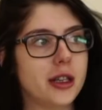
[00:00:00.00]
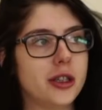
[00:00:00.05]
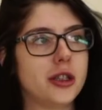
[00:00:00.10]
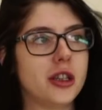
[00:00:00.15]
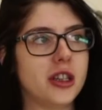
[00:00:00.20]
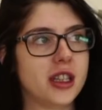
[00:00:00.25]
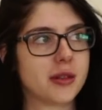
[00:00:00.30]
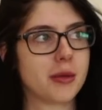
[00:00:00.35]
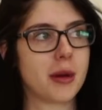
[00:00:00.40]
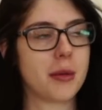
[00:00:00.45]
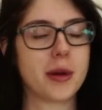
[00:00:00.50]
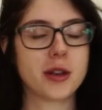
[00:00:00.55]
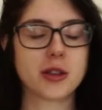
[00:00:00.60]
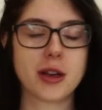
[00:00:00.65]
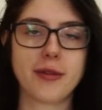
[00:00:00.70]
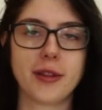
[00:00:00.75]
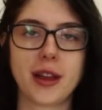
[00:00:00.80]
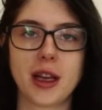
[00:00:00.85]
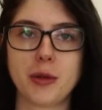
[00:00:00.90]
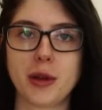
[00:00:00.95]
shoots when we're
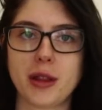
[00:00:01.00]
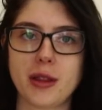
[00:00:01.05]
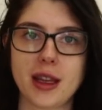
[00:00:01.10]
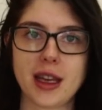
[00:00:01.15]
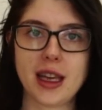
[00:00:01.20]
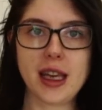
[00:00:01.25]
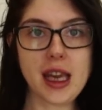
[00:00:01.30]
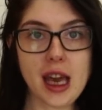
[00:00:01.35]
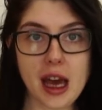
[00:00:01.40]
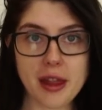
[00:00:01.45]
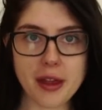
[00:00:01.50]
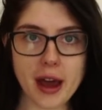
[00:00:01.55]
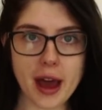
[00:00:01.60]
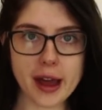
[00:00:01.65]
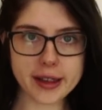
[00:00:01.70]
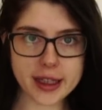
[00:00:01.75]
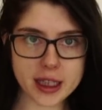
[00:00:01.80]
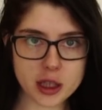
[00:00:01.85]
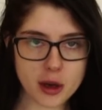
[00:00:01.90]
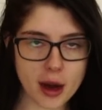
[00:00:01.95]
traveling with the gear
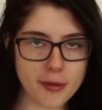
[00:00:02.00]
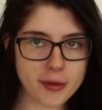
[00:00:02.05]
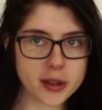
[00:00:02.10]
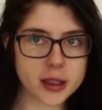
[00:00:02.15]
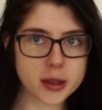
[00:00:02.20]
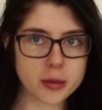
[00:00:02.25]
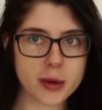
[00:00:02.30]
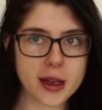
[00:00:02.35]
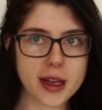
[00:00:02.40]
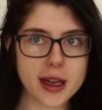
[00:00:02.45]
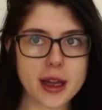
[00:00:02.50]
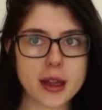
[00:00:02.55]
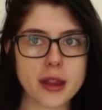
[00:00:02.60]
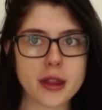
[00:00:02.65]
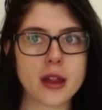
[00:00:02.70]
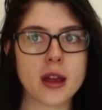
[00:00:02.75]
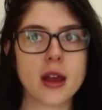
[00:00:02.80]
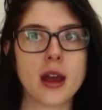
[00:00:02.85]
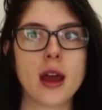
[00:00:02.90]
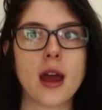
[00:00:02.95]
that he travels with.
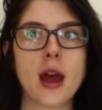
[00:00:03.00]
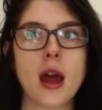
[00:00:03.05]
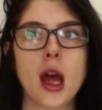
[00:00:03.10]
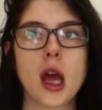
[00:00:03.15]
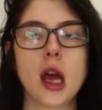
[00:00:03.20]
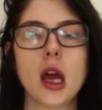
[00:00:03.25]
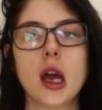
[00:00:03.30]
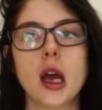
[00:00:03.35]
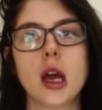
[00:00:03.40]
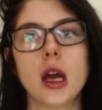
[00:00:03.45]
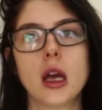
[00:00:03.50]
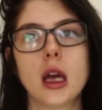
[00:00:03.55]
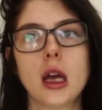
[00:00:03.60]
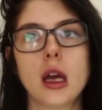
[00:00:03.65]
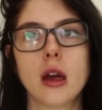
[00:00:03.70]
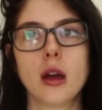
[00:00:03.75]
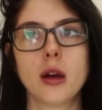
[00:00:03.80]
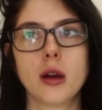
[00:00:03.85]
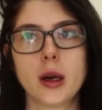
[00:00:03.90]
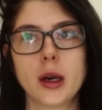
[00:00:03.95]

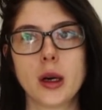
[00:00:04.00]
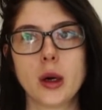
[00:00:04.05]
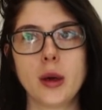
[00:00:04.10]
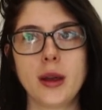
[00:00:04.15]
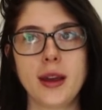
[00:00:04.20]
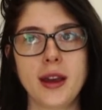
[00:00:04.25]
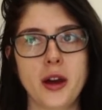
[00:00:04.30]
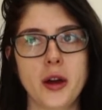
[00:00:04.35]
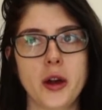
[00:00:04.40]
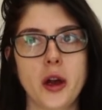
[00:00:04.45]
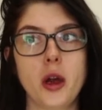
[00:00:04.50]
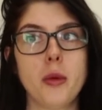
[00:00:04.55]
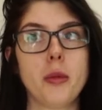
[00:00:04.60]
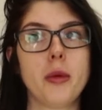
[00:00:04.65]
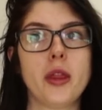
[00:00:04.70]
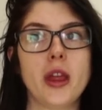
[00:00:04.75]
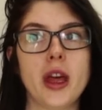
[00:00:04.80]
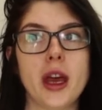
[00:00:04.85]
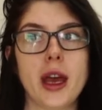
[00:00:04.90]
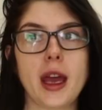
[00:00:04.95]
We hope
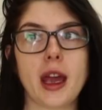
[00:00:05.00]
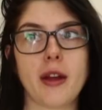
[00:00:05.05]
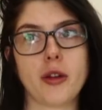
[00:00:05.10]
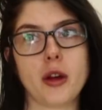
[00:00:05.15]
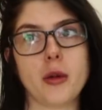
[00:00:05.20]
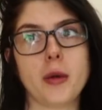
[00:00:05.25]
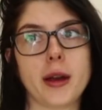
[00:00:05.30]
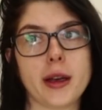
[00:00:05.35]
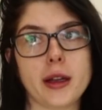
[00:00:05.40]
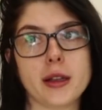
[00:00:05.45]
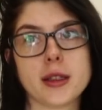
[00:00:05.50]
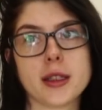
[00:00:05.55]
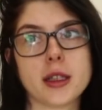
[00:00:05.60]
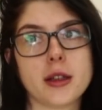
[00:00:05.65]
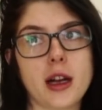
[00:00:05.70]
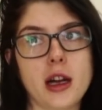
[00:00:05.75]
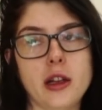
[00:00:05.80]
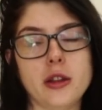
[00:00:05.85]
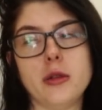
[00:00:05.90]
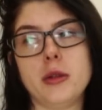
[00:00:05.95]
that everyone else
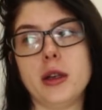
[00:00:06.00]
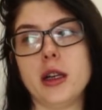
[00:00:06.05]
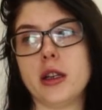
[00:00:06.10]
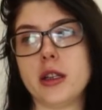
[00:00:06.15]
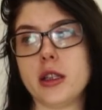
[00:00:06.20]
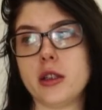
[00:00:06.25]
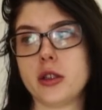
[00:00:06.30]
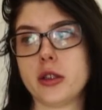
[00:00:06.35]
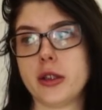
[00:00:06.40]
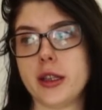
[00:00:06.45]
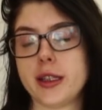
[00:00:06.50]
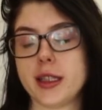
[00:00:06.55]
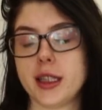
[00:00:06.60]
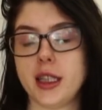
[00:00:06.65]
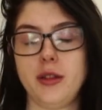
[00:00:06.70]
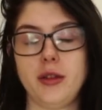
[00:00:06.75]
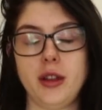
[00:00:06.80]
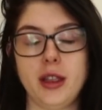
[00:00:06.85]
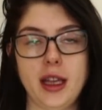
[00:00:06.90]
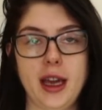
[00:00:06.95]
around the world enjoys
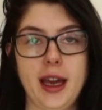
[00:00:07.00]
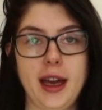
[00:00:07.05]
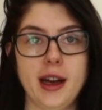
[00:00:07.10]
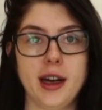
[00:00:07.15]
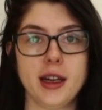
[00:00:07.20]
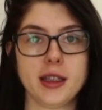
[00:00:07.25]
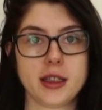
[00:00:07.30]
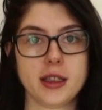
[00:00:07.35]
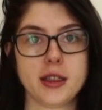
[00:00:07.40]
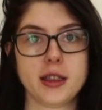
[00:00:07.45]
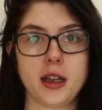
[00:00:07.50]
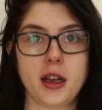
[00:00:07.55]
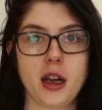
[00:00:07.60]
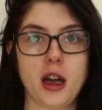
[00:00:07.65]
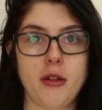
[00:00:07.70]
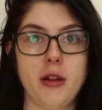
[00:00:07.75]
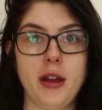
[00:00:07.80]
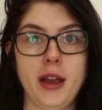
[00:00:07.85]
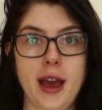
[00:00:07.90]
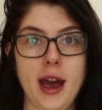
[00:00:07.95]
leaving their houses and
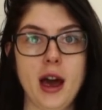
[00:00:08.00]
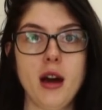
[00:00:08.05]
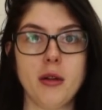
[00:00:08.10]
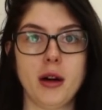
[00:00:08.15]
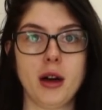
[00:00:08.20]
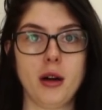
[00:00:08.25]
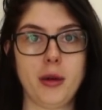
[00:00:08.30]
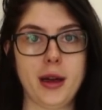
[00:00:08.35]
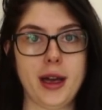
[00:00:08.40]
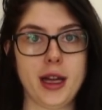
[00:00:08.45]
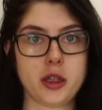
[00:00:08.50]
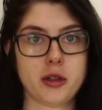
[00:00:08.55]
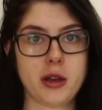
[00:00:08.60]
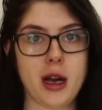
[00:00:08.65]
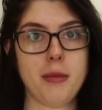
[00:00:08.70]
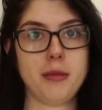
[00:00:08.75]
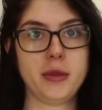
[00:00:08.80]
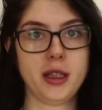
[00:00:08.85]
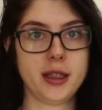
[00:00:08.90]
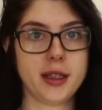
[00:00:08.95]
going out while we're
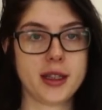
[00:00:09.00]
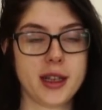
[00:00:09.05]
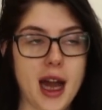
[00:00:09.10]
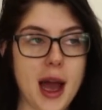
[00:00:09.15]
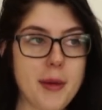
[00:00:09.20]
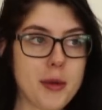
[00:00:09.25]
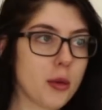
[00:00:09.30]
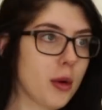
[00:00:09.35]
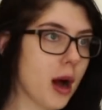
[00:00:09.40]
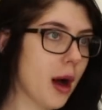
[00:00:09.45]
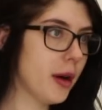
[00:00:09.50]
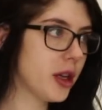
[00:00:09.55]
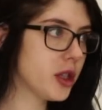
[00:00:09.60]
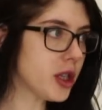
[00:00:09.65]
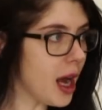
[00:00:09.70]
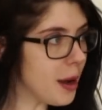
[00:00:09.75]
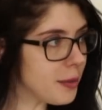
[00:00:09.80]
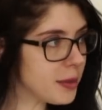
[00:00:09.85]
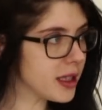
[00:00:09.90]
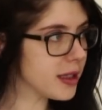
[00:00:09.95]
trapped inside. But while we're
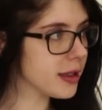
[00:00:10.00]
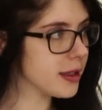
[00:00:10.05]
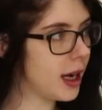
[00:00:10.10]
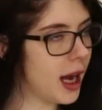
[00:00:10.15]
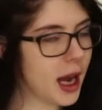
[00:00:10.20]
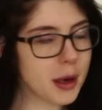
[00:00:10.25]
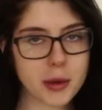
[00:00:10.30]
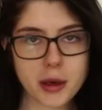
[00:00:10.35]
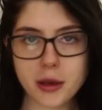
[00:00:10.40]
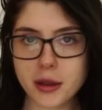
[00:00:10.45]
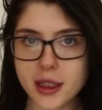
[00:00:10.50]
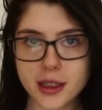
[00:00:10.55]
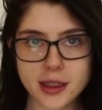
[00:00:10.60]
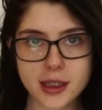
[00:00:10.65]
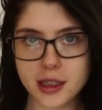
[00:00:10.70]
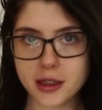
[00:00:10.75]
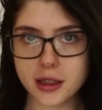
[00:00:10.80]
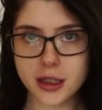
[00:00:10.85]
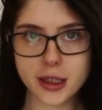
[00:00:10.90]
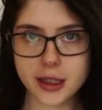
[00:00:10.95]
trapped inside, we will
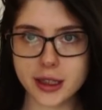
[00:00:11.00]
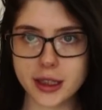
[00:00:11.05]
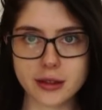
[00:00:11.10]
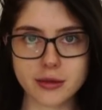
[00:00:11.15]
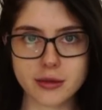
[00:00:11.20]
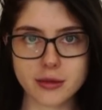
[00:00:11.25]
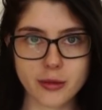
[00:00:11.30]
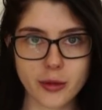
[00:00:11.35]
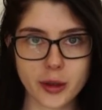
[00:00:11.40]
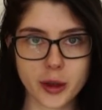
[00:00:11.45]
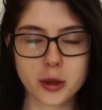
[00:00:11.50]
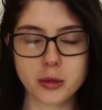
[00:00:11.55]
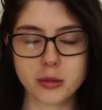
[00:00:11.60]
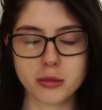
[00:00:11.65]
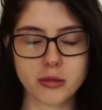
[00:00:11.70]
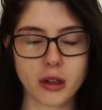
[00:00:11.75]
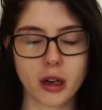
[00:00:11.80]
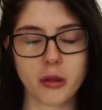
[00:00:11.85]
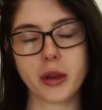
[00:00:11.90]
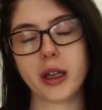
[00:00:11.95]
continue to
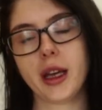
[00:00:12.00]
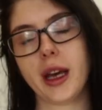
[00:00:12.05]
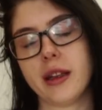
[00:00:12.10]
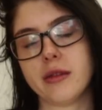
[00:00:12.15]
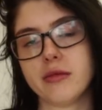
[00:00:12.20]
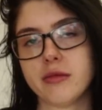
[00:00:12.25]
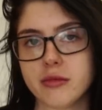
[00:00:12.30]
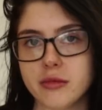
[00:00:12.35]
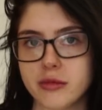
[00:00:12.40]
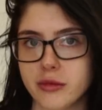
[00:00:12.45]
film what we can